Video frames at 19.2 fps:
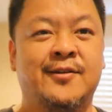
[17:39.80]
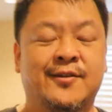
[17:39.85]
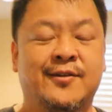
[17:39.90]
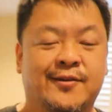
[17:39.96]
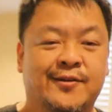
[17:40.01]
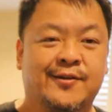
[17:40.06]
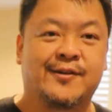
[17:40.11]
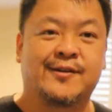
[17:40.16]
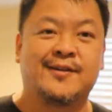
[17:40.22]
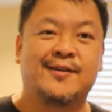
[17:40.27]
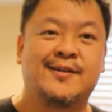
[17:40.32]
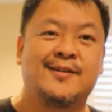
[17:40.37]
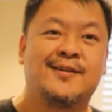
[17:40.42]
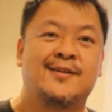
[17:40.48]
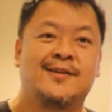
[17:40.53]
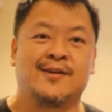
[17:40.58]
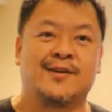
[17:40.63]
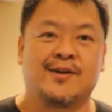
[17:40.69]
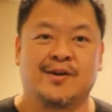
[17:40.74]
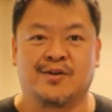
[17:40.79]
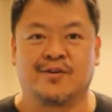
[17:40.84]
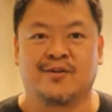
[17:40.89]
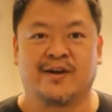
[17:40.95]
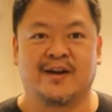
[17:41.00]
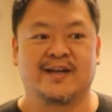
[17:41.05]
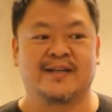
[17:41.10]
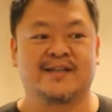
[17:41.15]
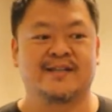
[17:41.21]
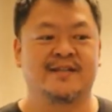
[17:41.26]
Good. All
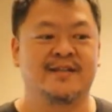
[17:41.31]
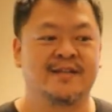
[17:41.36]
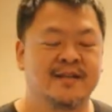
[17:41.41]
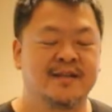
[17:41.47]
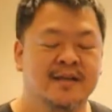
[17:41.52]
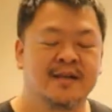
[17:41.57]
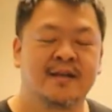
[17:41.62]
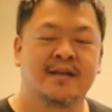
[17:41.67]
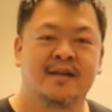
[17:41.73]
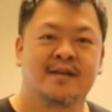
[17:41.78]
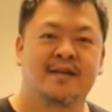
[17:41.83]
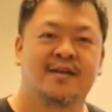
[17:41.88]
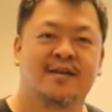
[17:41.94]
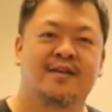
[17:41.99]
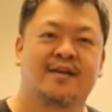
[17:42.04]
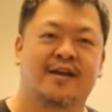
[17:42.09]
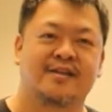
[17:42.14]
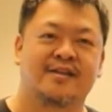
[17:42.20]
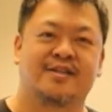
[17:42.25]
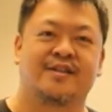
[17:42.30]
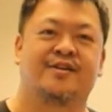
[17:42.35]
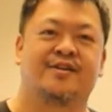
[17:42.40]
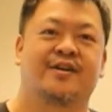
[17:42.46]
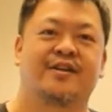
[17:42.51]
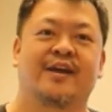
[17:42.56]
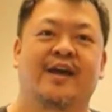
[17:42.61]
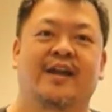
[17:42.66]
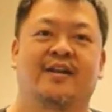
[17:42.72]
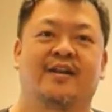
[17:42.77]
right. You guys think you can
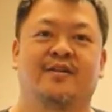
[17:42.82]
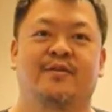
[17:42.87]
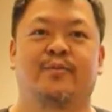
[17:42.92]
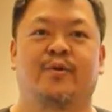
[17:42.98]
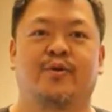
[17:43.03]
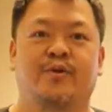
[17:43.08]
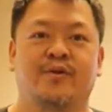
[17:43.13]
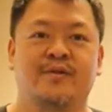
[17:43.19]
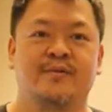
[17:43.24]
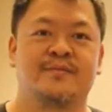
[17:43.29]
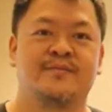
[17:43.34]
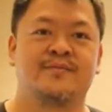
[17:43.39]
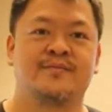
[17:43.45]
handle a little more?